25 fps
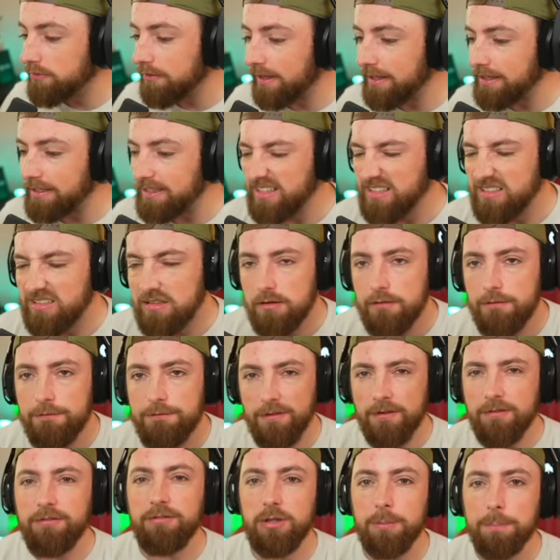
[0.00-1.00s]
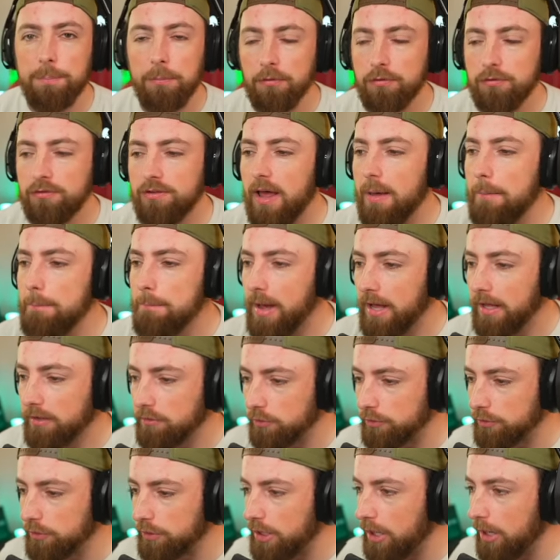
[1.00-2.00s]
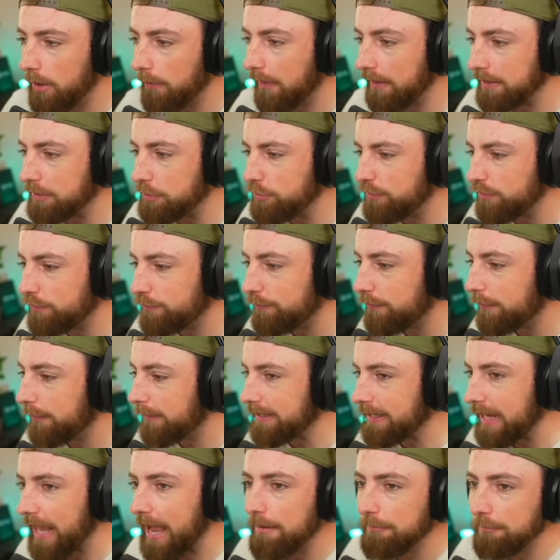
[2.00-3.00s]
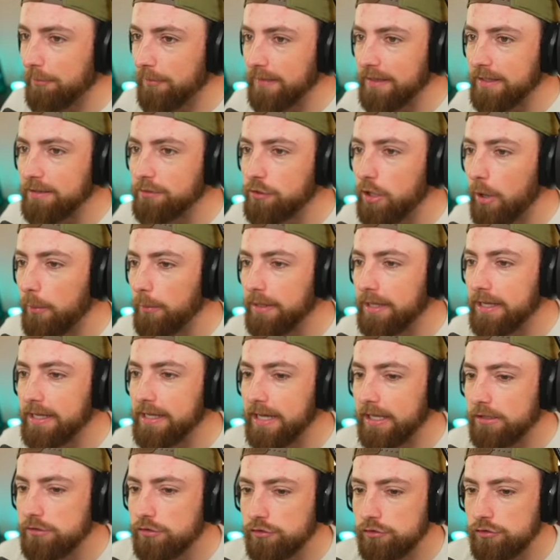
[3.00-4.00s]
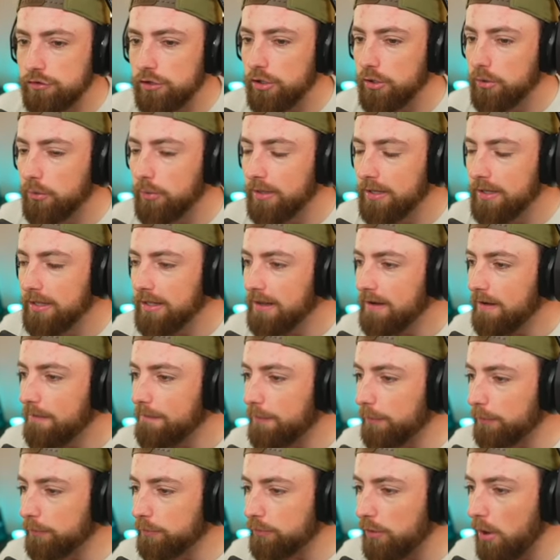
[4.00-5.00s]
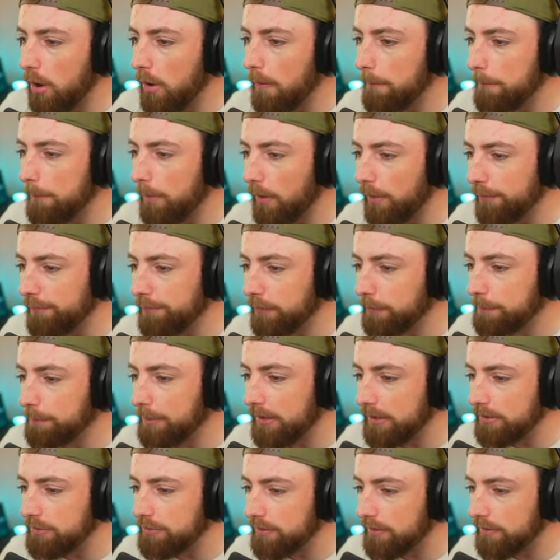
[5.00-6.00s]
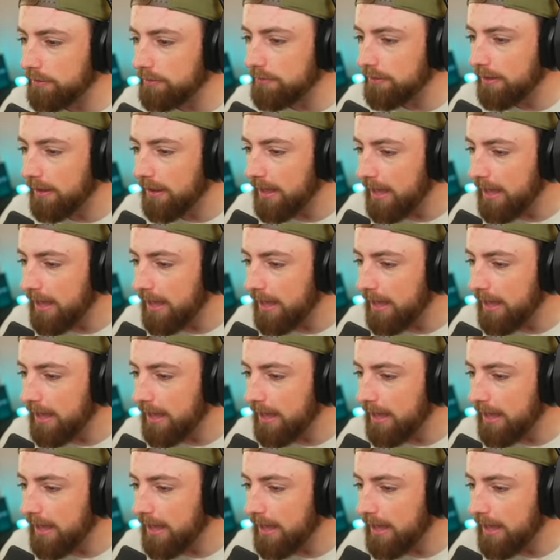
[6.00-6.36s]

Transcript: like 50% mental, you know? Like, you just feel like everything is going against you. They're throwing perfect pitches